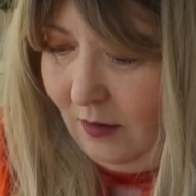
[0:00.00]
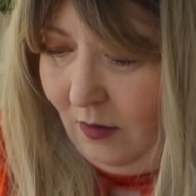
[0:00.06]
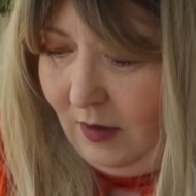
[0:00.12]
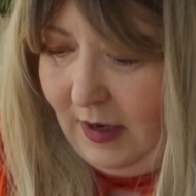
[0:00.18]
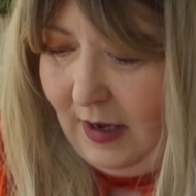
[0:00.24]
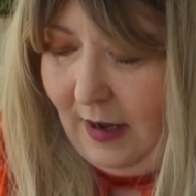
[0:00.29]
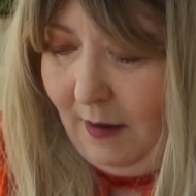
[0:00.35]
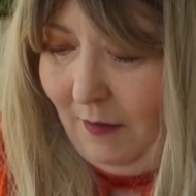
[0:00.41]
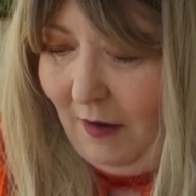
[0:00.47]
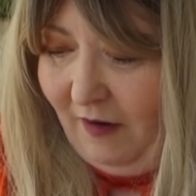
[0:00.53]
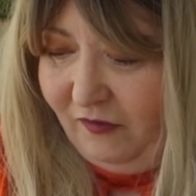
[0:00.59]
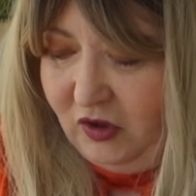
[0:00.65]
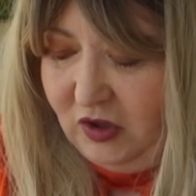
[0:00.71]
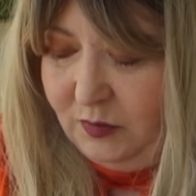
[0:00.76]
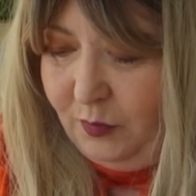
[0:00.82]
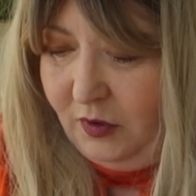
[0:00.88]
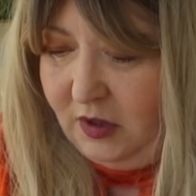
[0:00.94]
Okay,
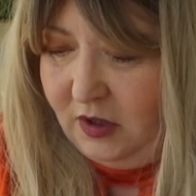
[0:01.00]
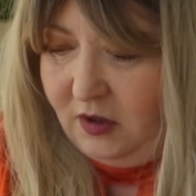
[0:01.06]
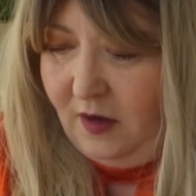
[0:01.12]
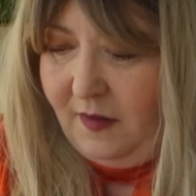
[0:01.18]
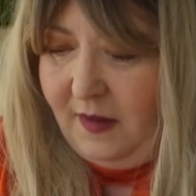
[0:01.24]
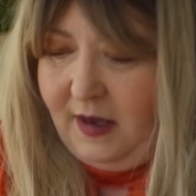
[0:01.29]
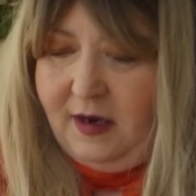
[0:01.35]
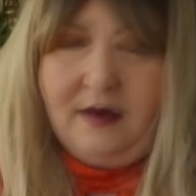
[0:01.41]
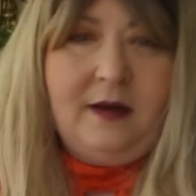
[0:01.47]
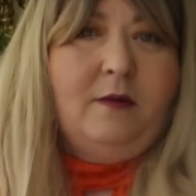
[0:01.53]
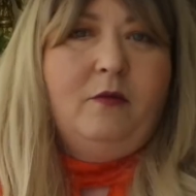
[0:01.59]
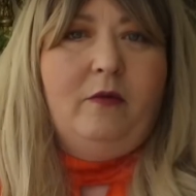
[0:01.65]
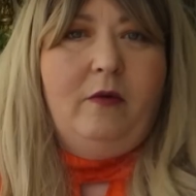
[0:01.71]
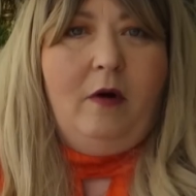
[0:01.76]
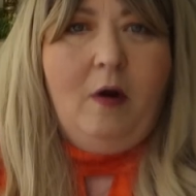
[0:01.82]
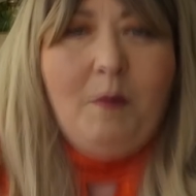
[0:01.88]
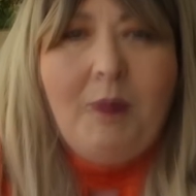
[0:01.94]
I've just put it on the
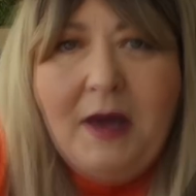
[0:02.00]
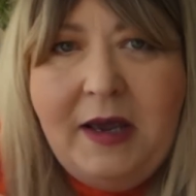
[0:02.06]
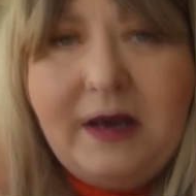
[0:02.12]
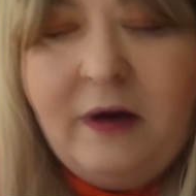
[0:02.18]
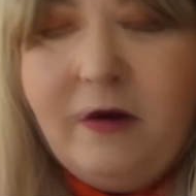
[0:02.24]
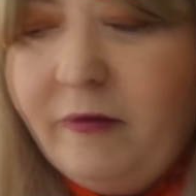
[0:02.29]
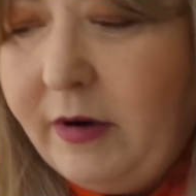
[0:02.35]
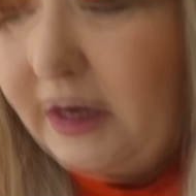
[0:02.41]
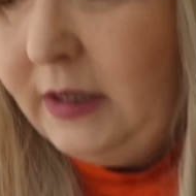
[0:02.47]
inner, on my inner